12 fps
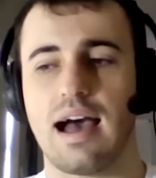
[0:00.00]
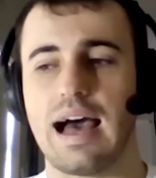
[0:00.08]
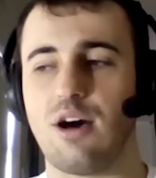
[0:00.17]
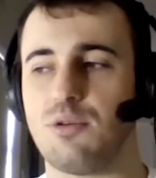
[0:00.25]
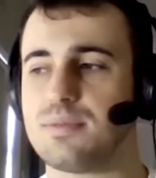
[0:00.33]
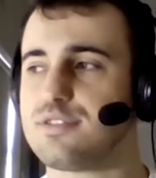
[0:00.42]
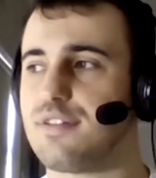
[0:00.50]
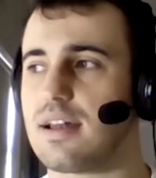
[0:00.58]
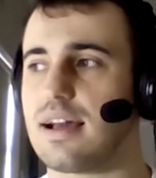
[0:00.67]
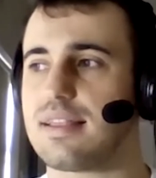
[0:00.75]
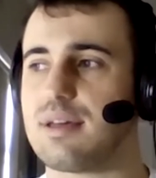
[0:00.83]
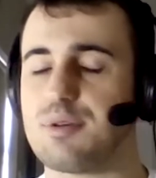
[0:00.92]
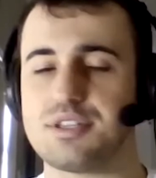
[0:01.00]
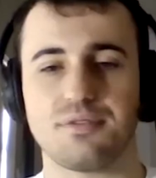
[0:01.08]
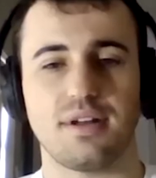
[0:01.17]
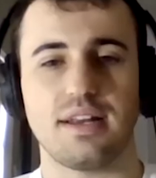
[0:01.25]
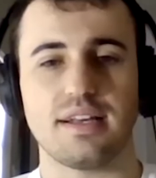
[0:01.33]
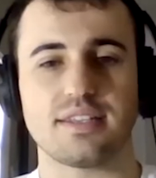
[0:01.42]
I almost felt like there wasn't
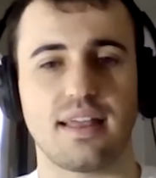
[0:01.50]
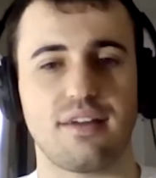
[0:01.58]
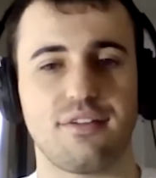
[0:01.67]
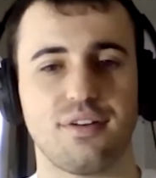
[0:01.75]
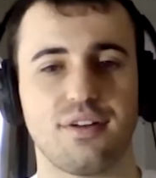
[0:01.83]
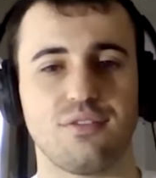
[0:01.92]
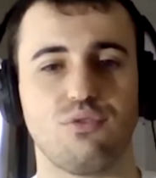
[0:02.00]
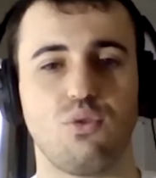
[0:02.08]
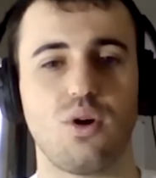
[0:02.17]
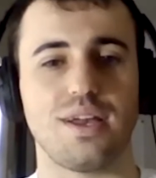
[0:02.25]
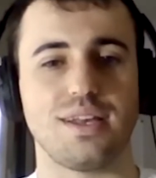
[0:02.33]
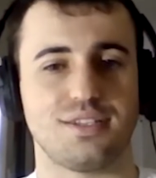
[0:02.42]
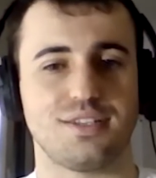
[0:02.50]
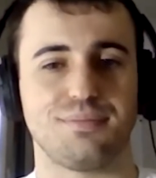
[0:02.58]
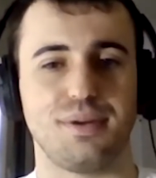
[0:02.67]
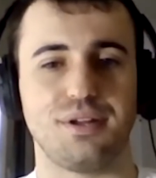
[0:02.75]
really a South African voice